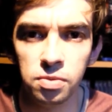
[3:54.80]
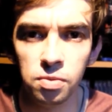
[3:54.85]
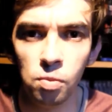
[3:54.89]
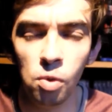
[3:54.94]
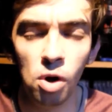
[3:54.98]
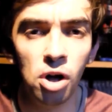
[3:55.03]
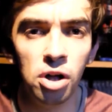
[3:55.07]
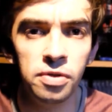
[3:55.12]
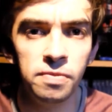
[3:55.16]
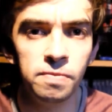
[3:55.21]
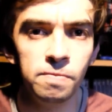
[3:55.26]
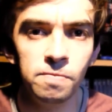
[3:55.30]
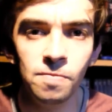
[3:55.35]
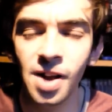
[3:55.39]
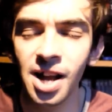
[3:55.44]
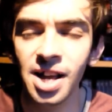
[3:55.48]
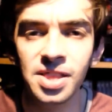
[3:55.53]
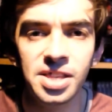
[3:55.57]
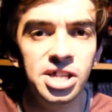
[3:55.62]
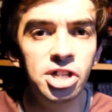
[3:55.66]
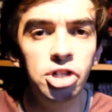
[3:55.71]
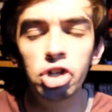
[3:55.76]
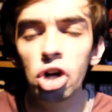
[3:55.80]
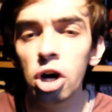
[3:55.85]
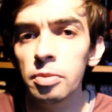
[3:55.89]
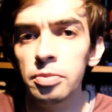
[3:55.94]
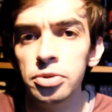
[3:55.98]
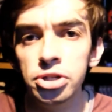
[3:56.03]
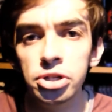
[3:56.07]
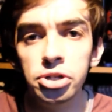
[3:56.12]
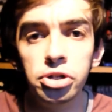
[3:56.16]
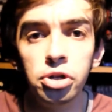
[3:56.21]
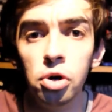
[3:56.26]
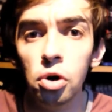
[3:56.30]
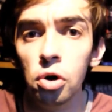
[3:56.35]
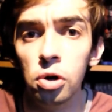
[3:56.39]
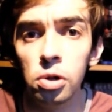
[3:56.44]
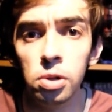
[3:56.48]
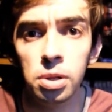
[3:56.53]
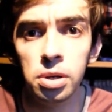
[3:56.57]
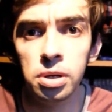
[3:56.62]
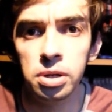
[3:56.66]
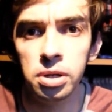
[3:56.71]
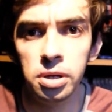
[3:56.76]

weren't really jobs at all.